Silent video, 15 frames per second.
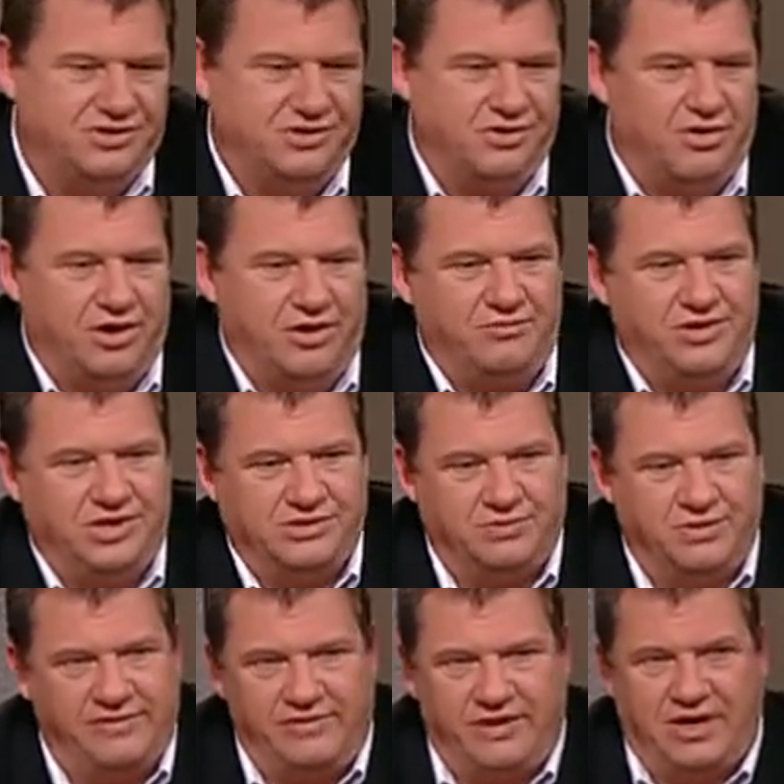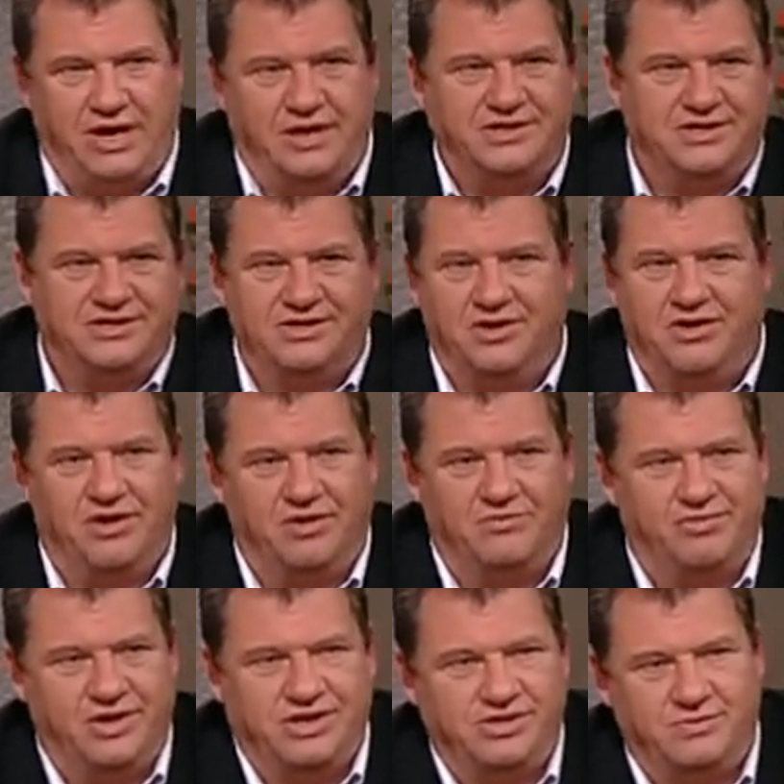to guiding principle, every coach has a guiding
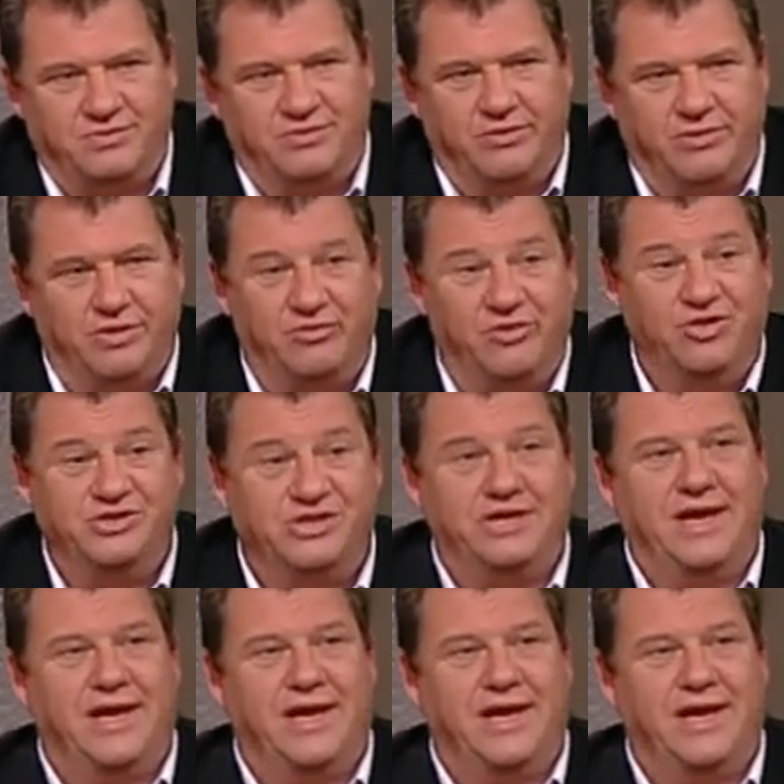principle. I mean, Roosy